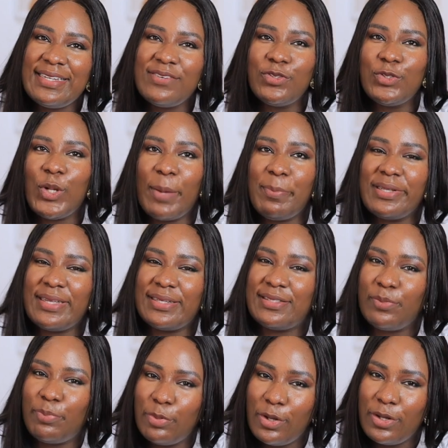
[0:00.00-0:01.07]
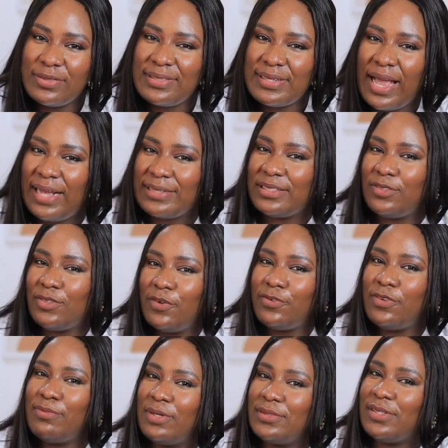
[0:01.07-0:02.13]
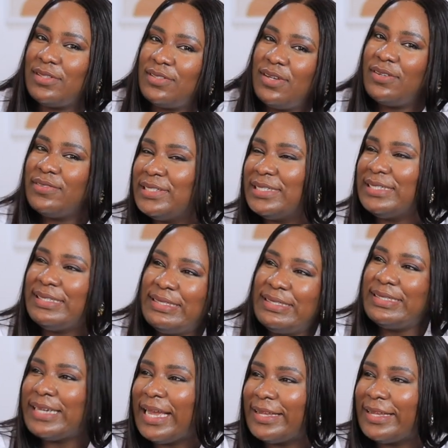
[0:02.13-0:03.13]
even though I'm a 30 plus, our sense of humor does not really,